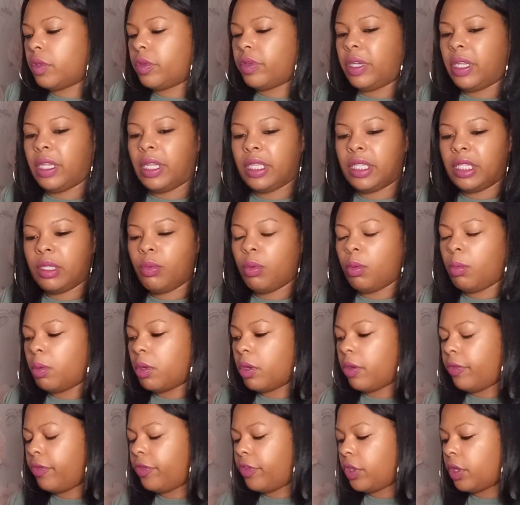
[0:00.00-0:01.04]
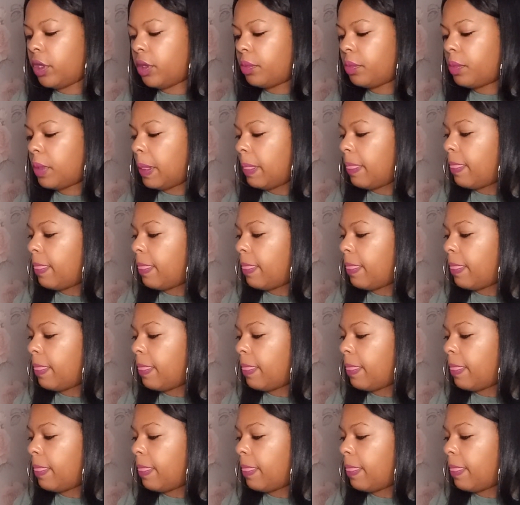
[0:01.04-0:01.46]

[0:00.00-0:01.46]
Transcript: Fine, let's see what we've got for you.